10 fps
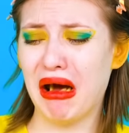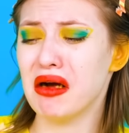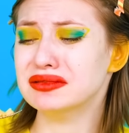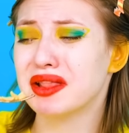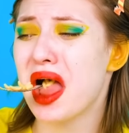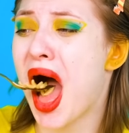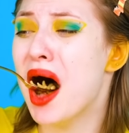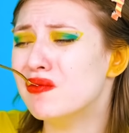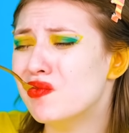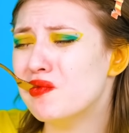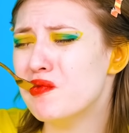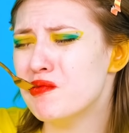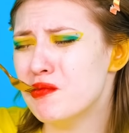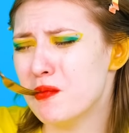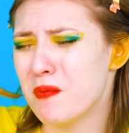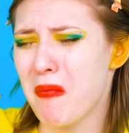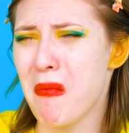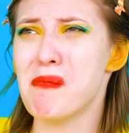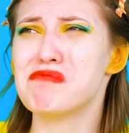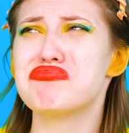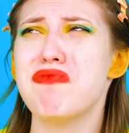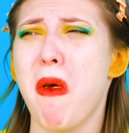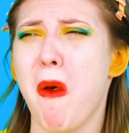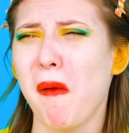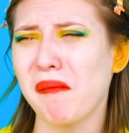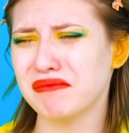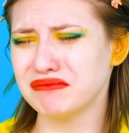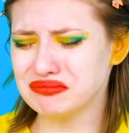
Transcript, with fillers: that? It's crazy. We couldn't have done